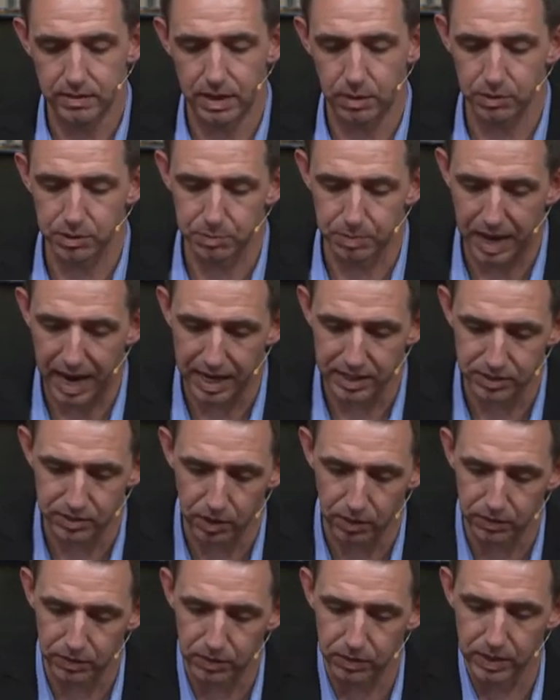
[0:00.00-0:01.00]
that was passed
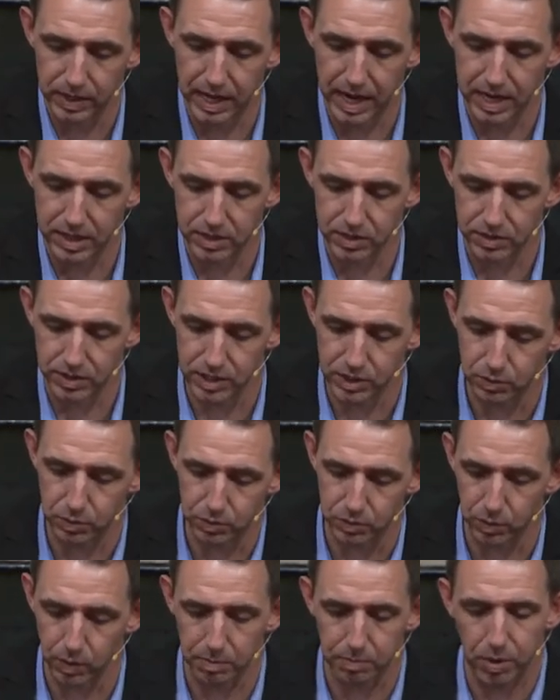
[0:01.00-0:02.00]
on through the ages. This
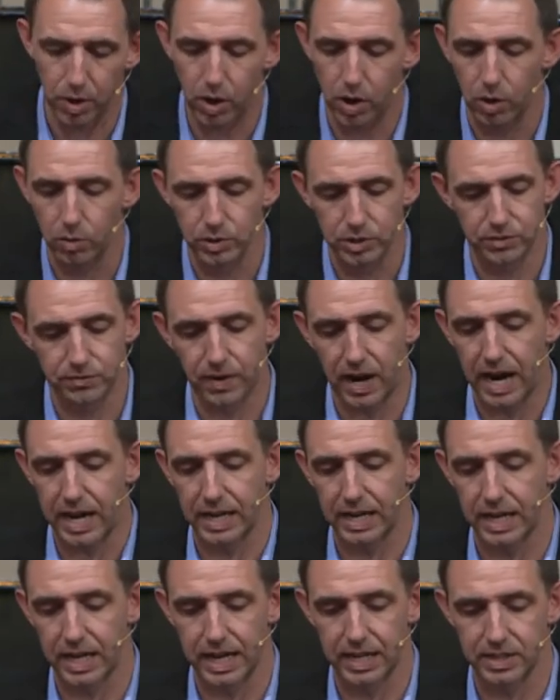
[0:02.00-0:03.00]
was what Paul was
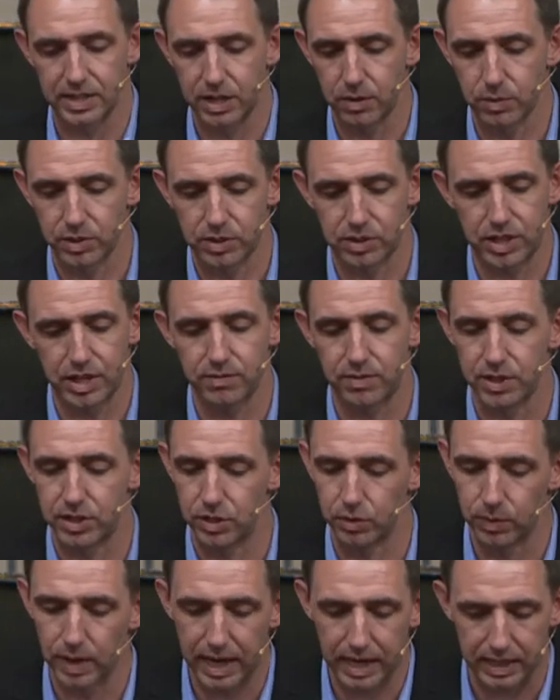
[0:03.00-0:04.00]
fighting against. He received
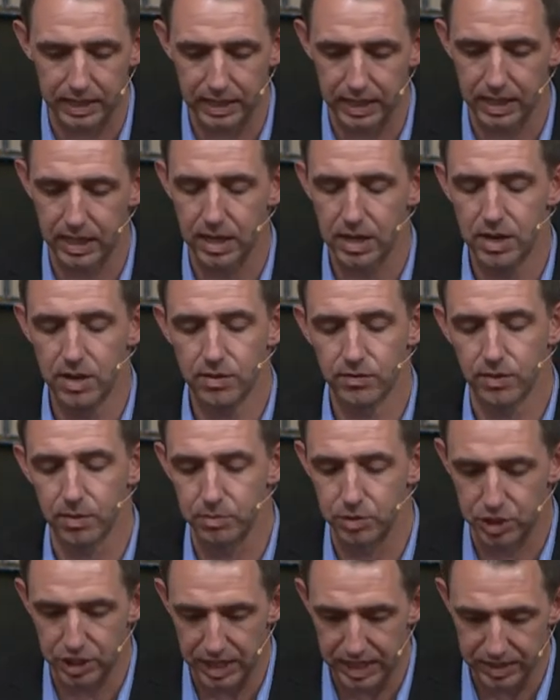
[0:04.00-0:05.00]
it directly
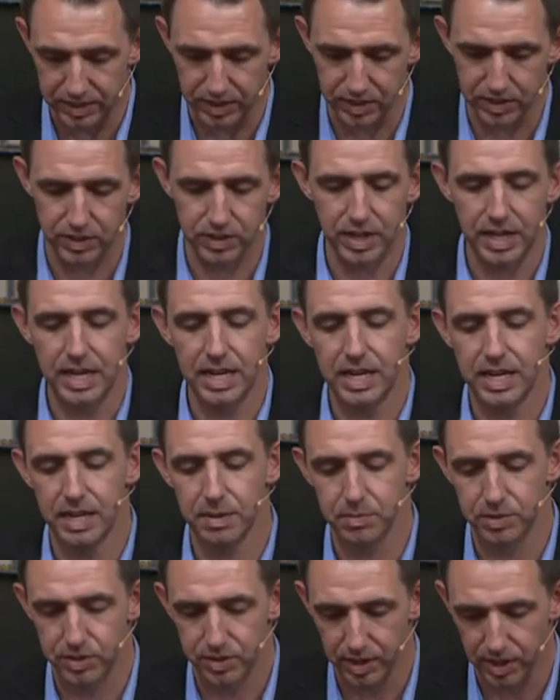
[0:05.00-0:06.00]
from Jesus
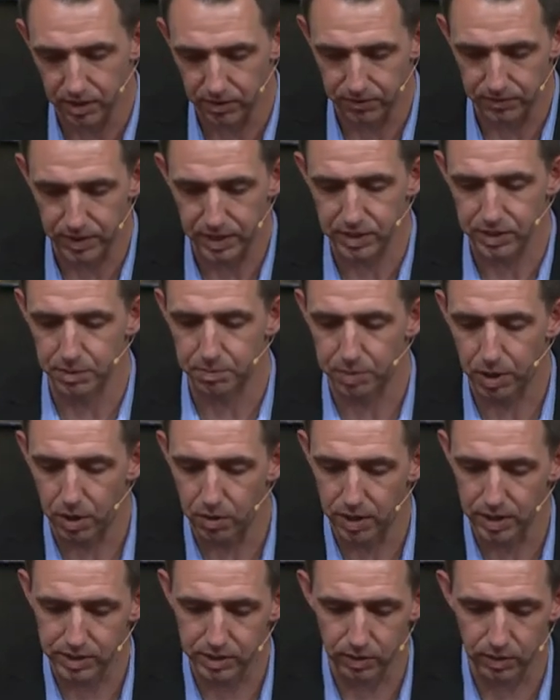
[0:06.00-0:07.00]
himself. And his
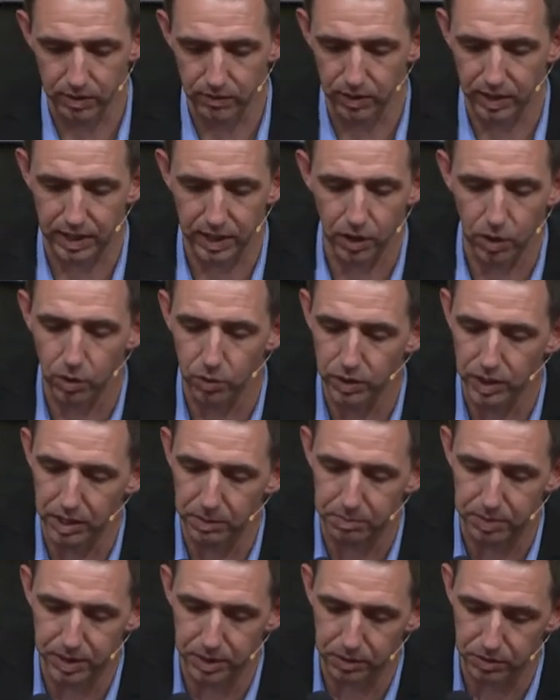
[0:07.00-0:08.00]
opponents, however, can only
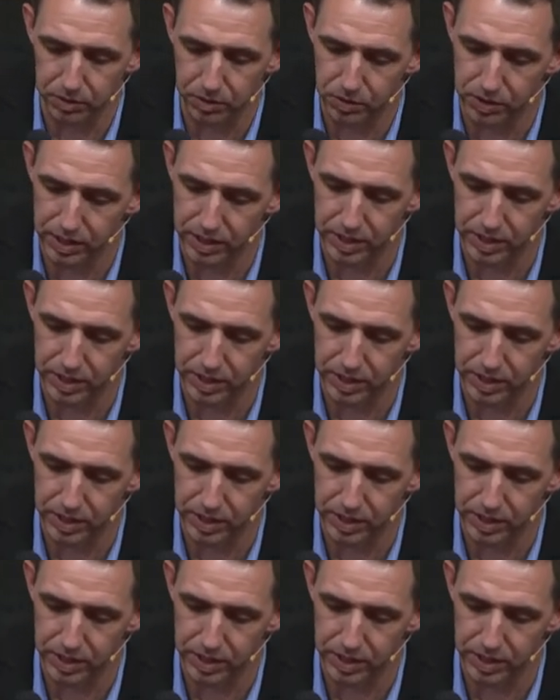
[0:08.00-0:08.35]
appeal to,